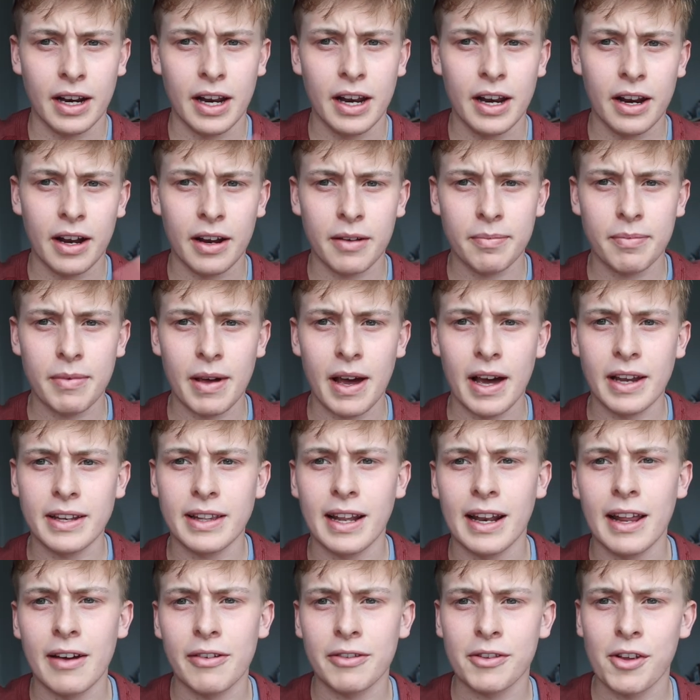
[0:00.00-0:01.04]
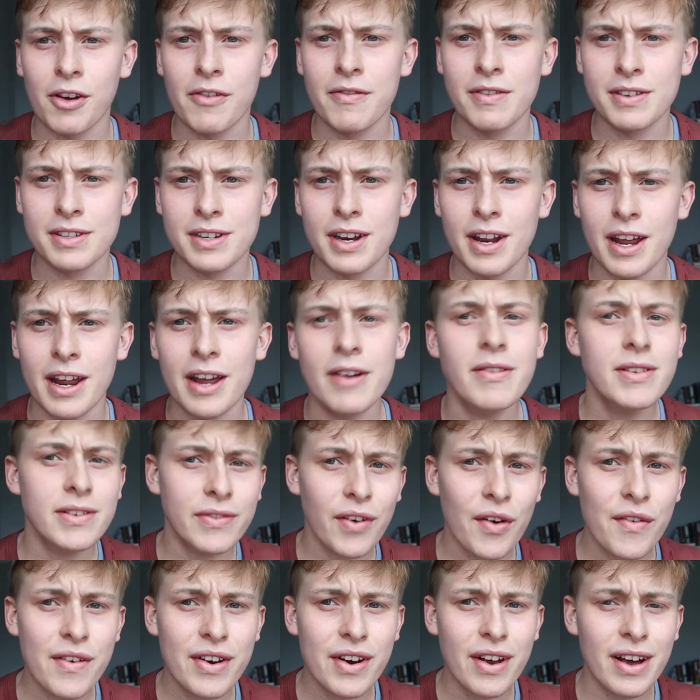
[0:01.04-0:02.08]
then I had the leftovers today. It was
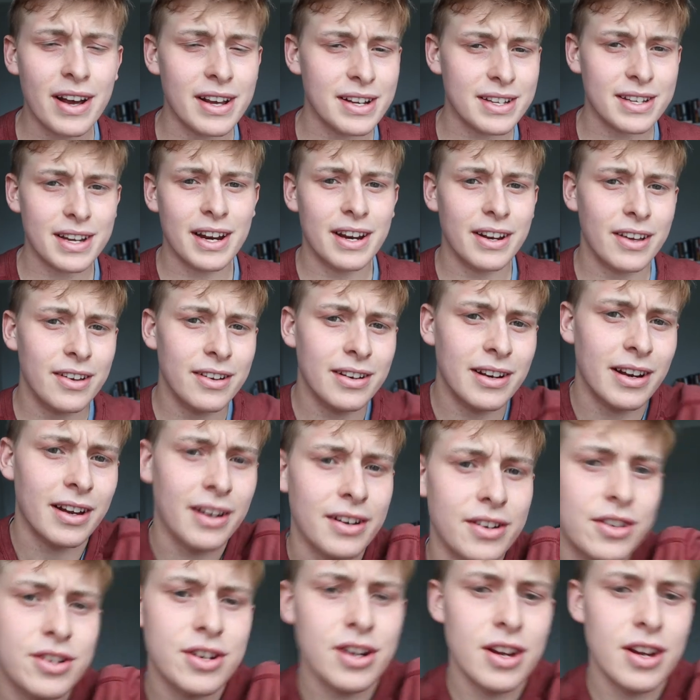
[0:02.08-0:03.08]
very nice. I had a good lunch.